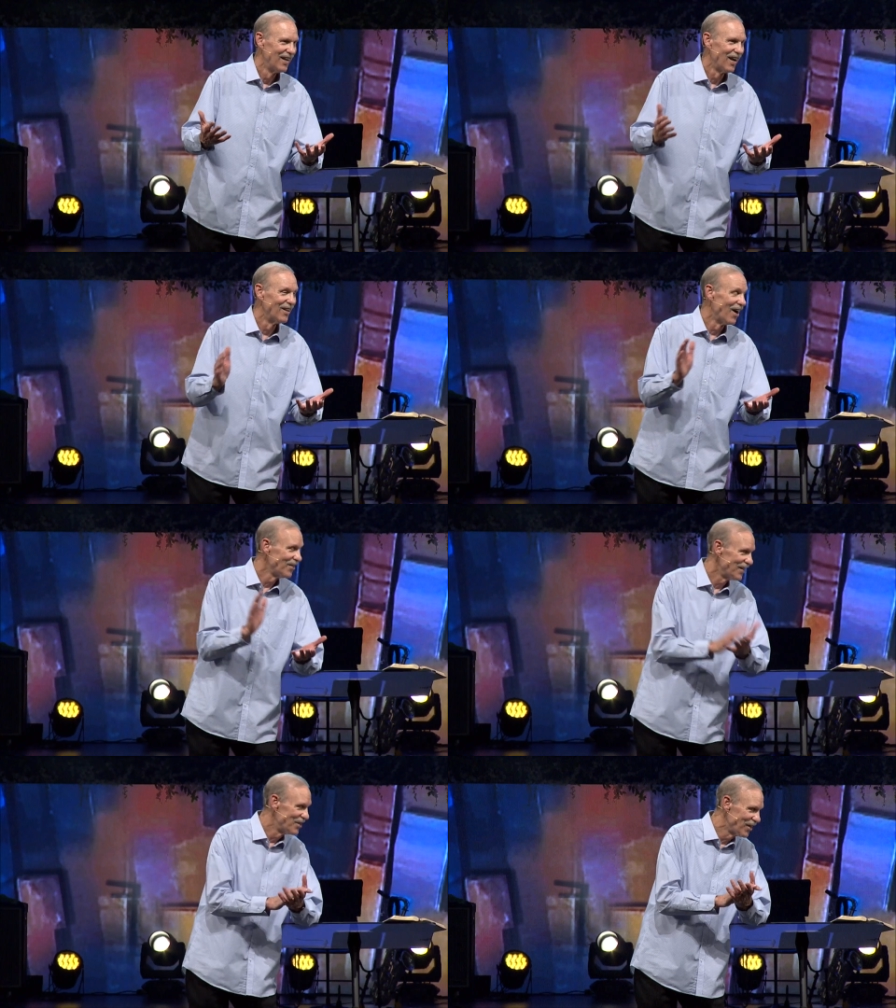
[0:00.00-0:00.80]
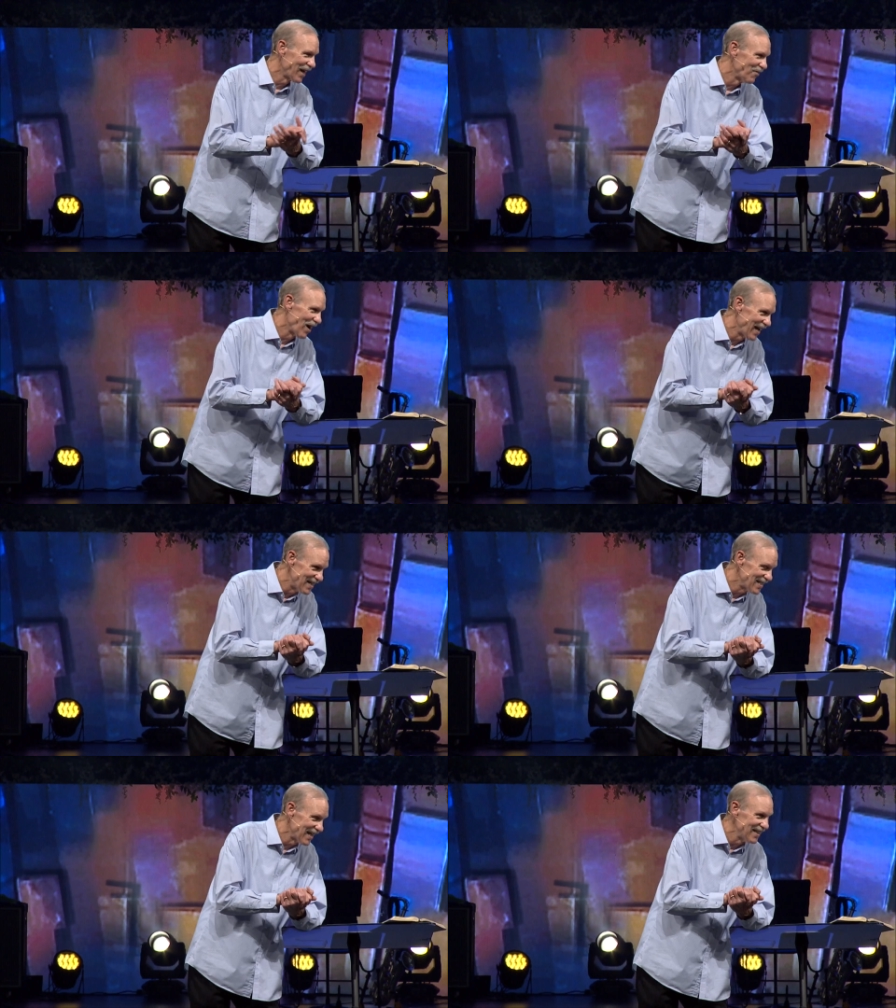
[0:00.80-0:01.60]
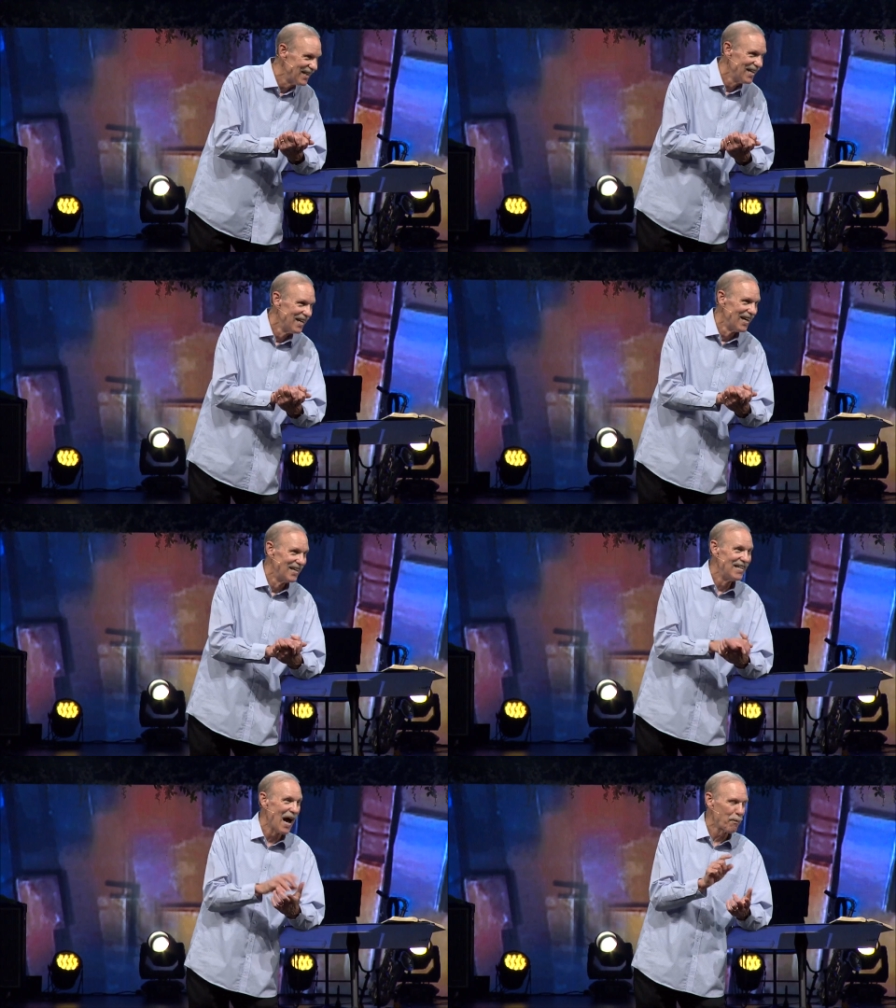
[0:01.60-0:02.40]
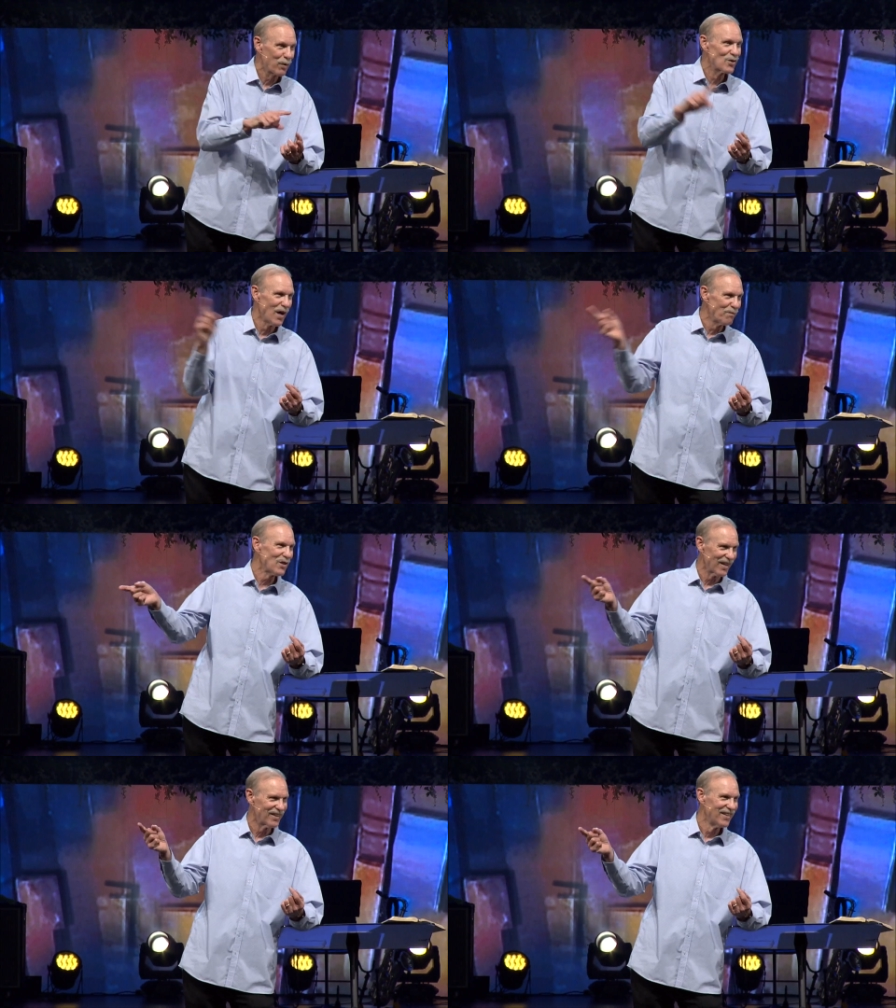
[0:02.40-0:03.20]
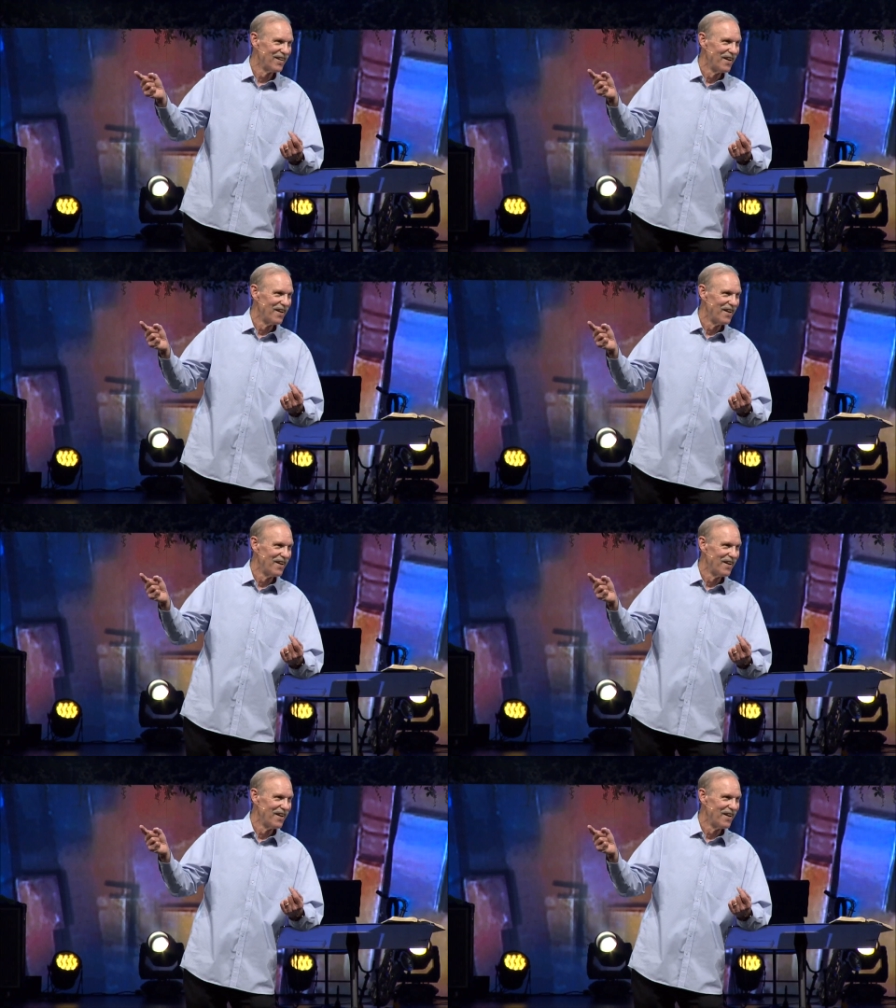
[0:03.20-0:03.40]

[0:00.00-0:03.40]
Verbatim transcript: Hello? Did you get what I just said? Not presumption.